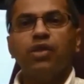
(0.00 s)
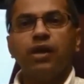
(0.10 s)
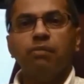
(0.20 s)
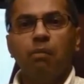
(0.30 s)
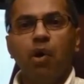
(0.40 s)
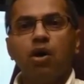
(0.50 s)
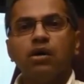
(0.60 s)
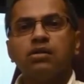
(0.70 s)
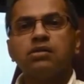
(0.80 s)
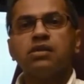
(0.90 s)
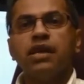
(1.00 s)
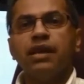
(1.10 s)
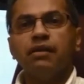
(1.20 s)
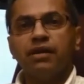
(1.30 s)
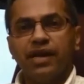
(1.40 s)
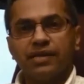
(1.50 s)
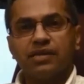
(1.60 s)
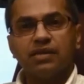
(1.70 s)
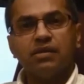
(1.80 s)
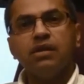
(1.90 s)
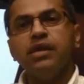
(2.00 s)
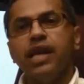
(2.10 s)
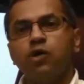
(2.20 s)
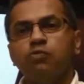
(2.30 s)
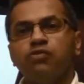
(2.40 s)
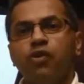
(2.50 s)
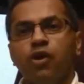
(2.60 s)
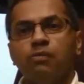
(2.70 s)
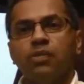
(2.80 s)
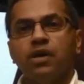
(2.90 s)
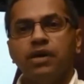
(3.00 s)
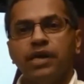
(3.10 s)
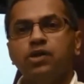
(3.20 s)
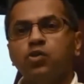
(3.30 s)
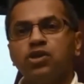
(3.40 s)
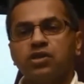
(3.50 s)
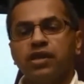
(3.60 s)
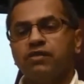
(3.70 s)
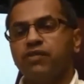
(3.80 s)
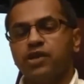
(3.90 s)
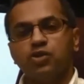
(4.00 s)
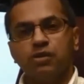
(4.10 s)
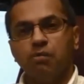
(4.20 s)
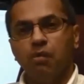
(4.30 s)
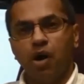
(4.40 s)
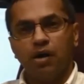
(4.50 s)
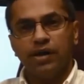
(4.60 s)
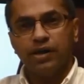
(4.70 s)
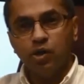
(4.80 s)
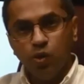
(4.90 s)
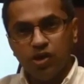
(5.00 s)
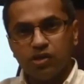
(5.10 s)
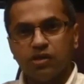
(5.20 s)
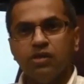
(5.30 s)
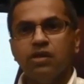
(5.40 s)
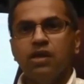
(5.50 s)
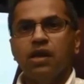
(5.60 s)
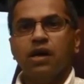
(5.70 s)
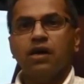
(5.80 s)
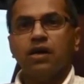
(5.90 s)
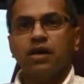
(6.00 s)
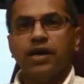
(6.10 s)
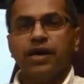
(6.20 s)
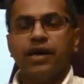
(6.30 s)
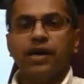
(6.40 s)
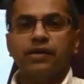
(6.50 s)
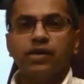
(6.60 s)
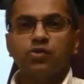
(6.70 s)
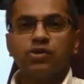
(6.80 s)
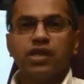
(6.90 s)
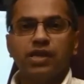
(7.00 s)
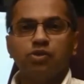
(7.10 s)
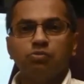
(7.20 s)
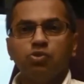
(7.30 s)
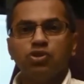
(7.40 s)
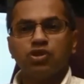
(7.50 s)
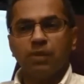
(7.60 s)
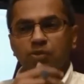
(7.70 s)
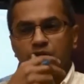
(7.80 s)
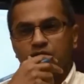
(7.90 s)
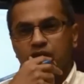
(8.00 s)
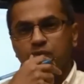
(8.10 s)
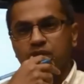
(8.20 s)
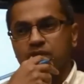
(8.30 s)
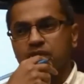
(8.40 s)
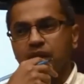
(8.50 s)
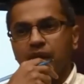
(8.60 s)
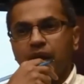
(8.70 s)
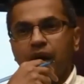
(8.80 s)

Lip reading: that models can certainly outperform intuition, that in fact you can model intuition and use that to bootstrap your judgments.